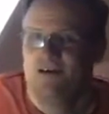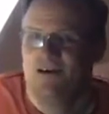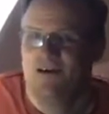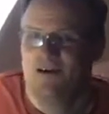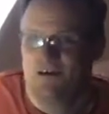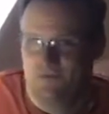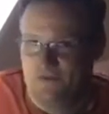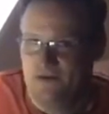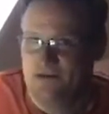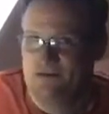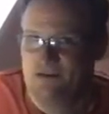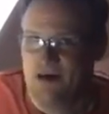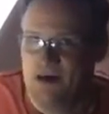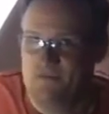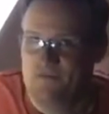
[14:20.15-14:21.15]
on
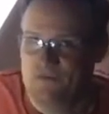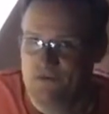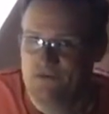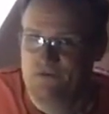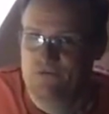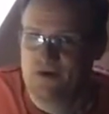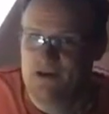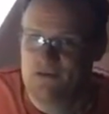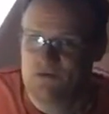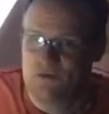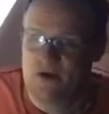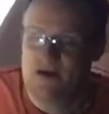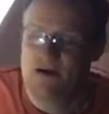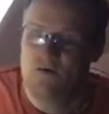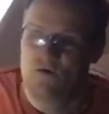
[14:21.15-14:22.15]
FaceTime for your friends, right?